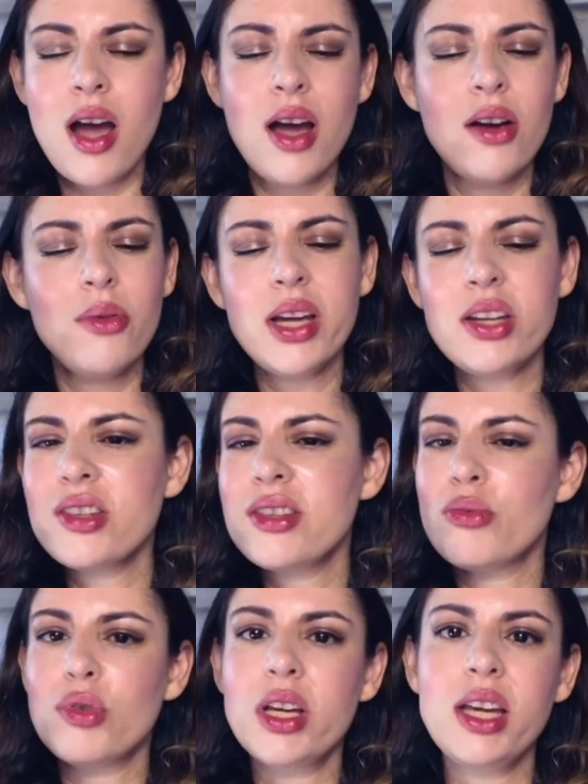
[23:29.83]
we just
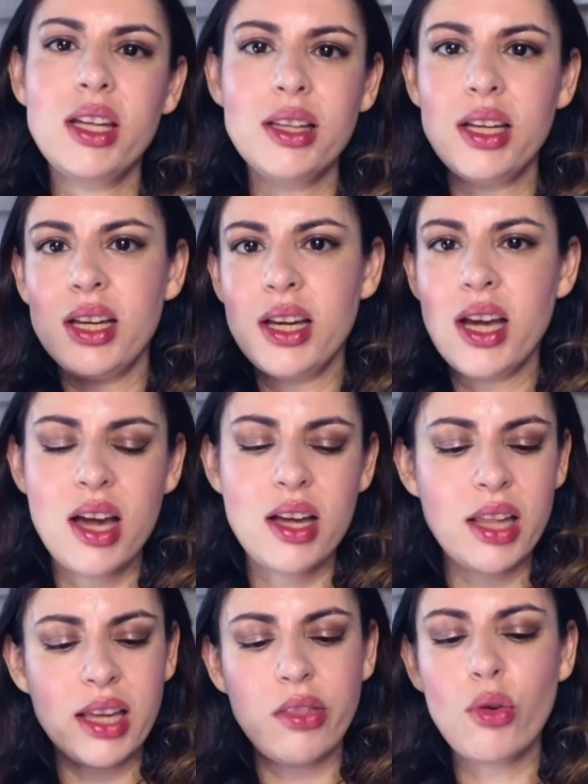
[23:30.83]
really,
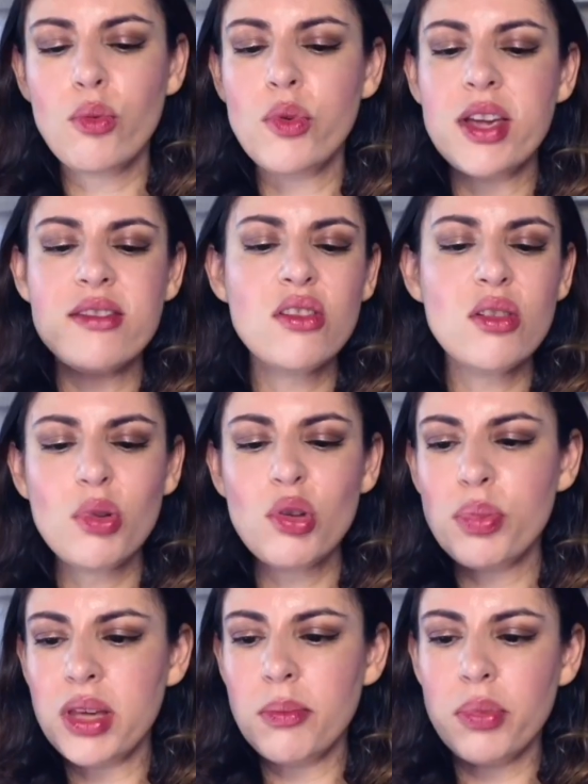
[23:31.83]
like the reasonable
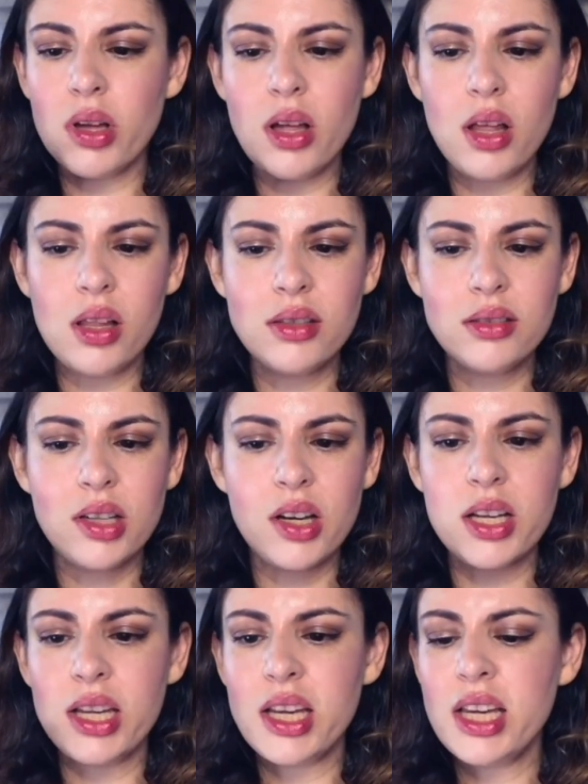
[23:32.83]
people
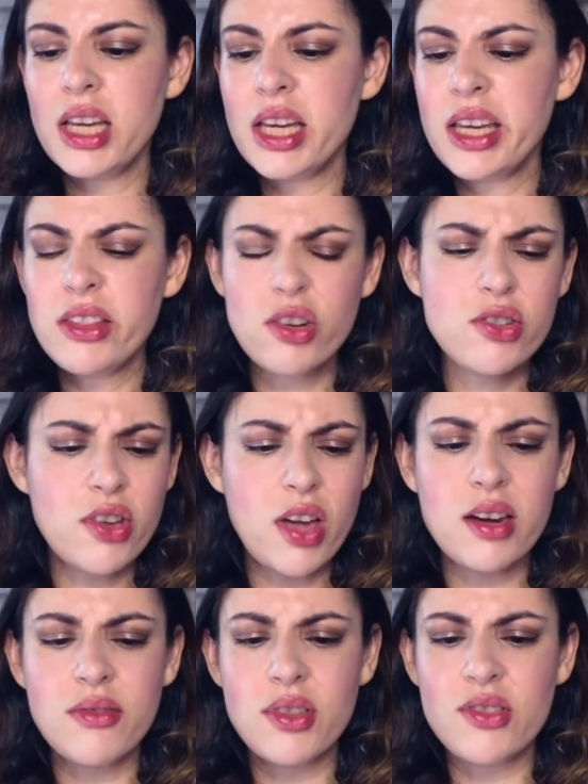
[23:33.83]
on either
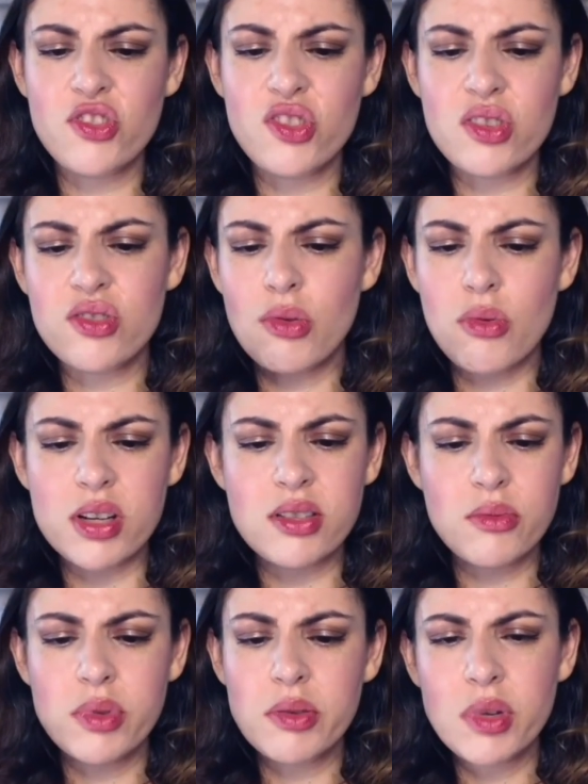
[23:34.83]
side of this discourse,
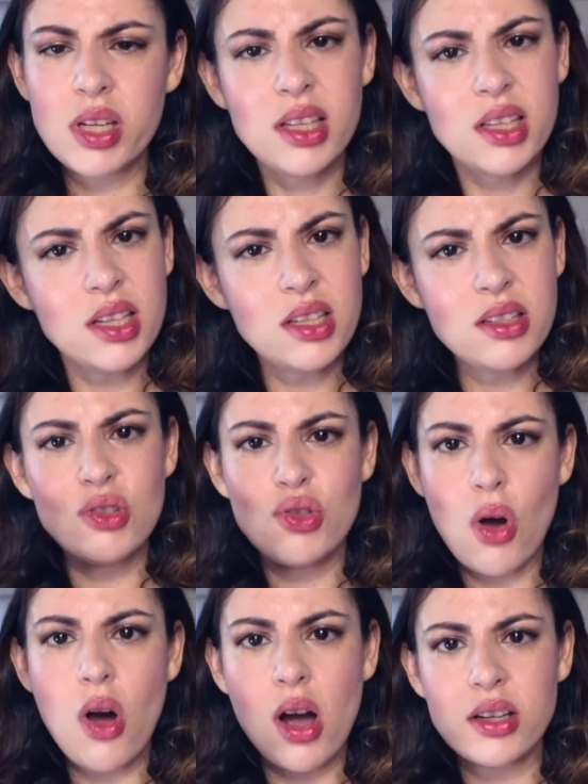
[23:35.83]
we really need to
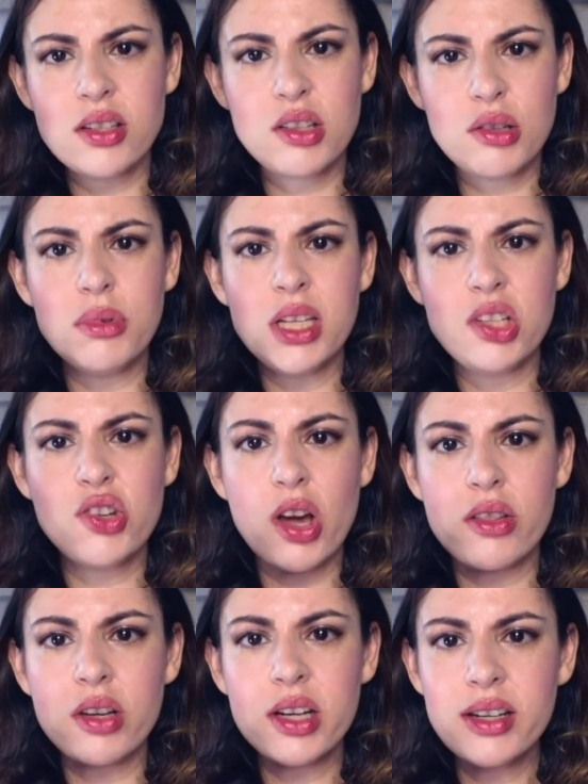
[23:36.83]
talk to each
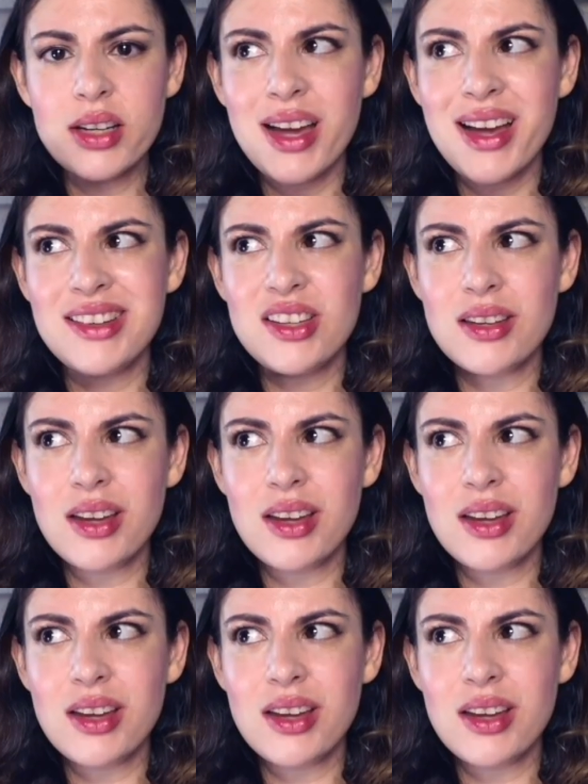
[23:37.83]
other and